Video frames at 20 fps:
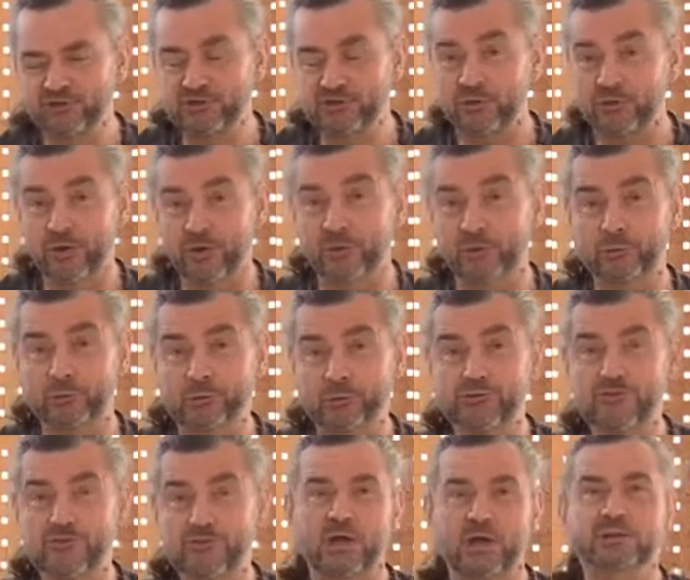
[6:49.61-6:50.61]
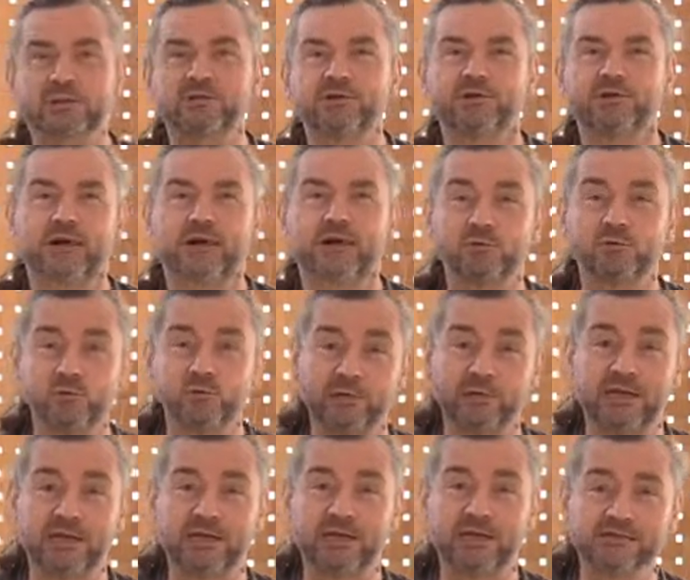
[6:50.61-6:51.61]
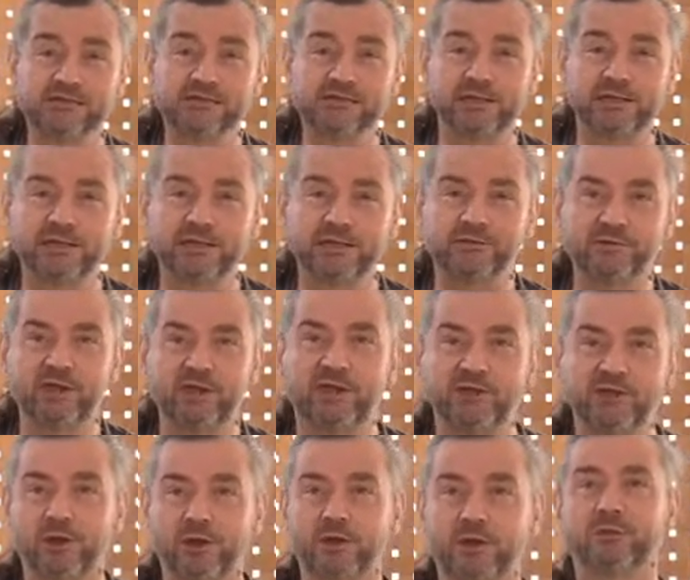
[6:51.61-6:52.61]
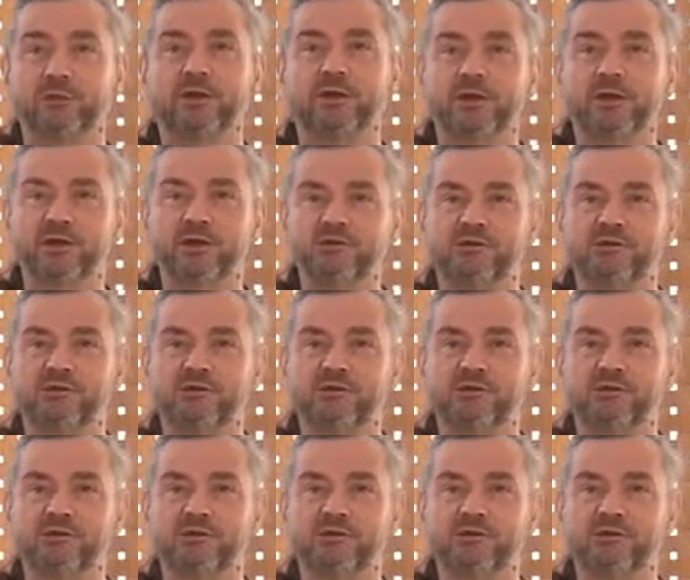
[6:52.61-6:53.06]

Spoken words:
to those that have already decided that yoga